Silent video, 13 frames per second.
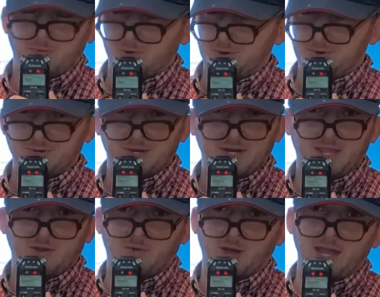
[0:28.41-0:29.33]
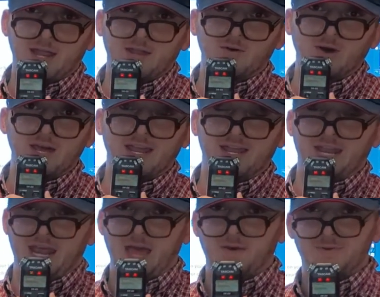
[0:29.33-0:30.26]
We're just going to get right into it
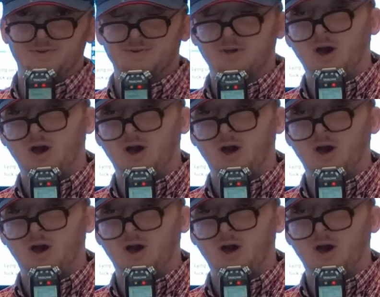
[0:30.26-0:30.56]
and announce